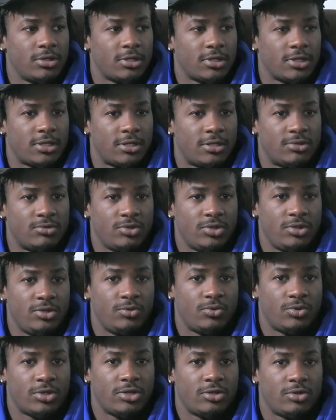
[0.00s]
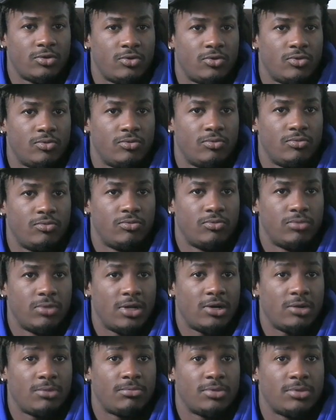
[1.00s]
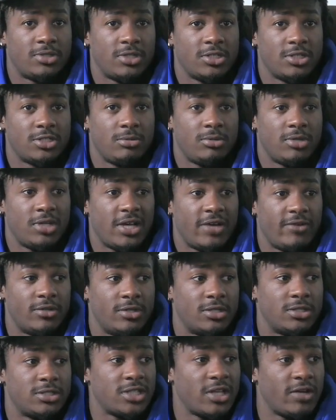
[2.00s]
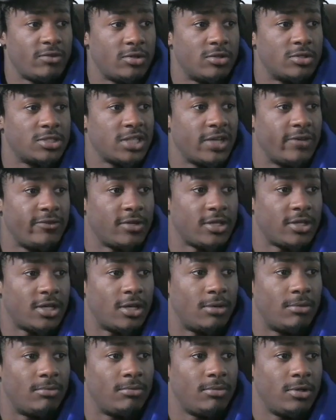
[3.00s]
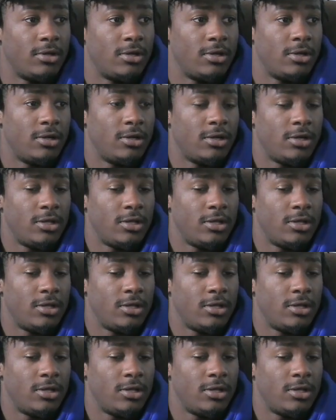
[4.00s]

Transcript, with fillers: Um, we will uh, potentially be having a seven zero oh seven camp mm.